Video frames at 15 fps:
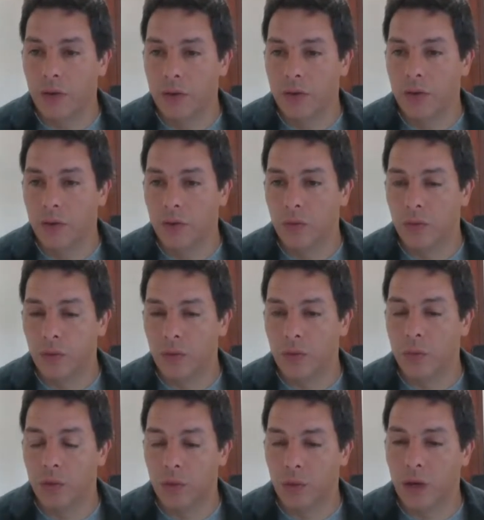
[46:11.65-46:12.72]
What's the most
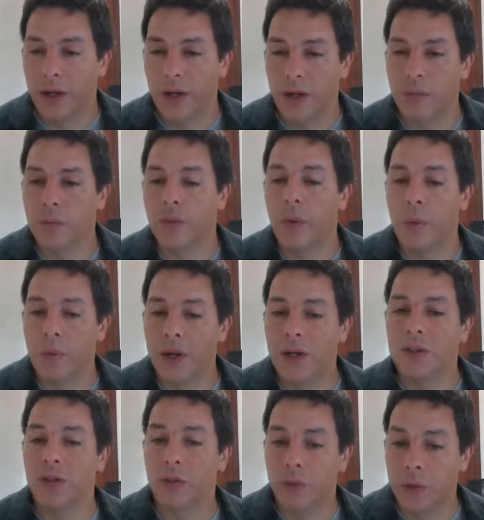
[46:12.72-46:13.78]
likely probability of a
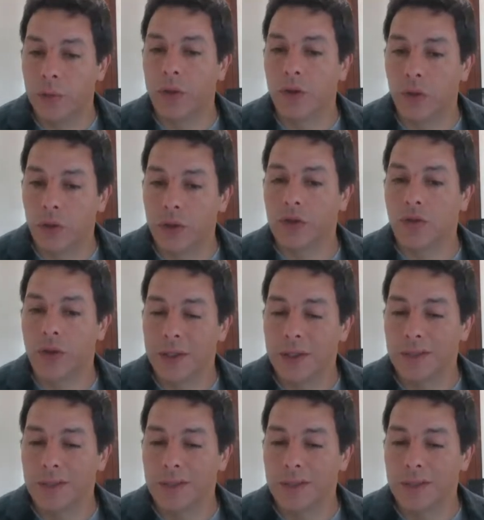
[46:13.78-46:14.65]
Bernoulli trial?